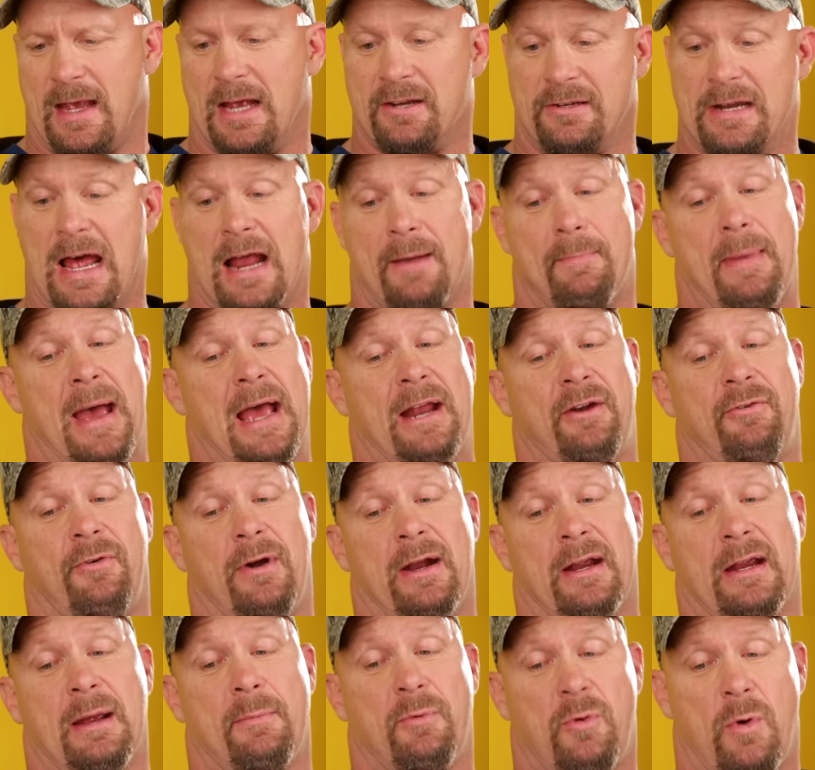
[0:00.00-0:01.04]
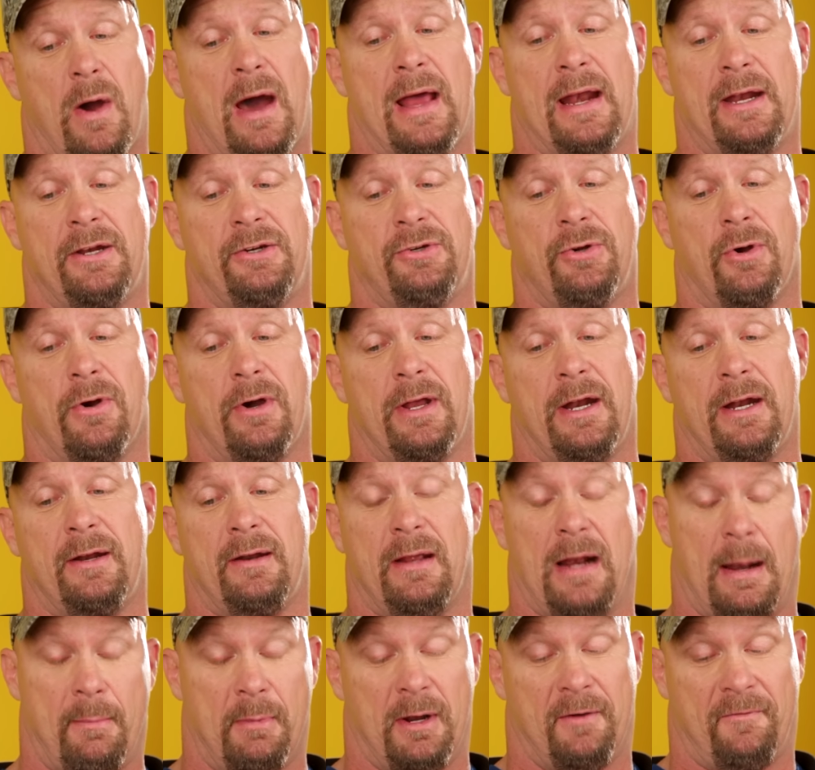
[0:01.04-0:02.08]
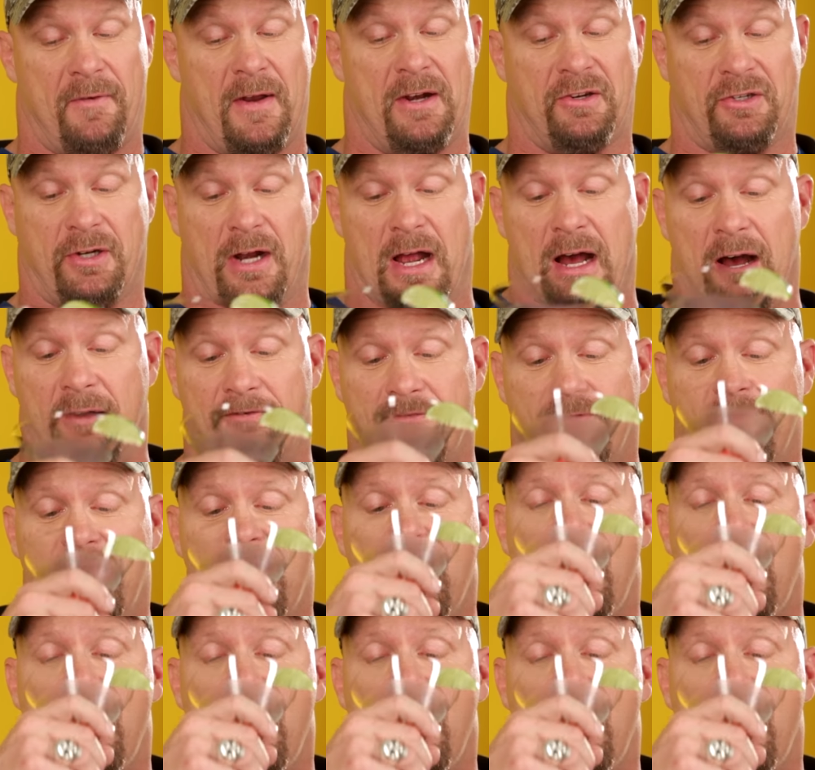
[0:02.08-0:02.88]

It's not a bad drink. I'm quite enjoying it, and I'm gonna finish it off.